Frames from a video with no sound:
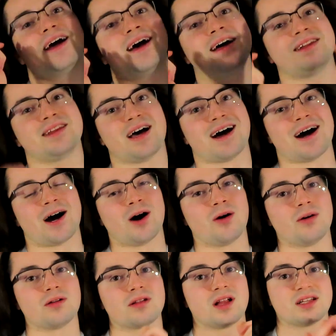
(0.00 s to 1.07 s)
And now,
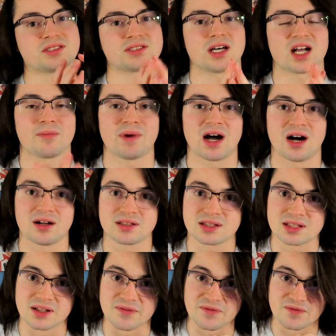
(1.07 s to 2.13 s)
let's talk about
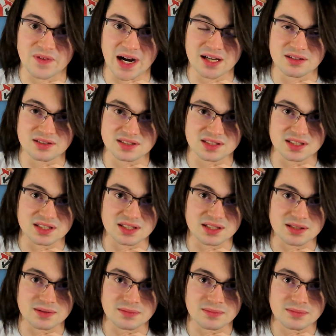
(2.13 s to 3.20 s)
the final
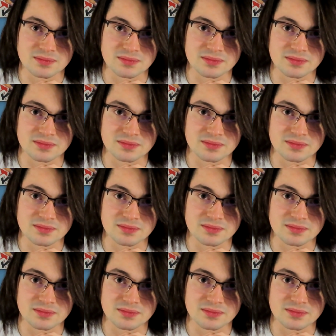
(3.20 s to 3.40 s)
scene.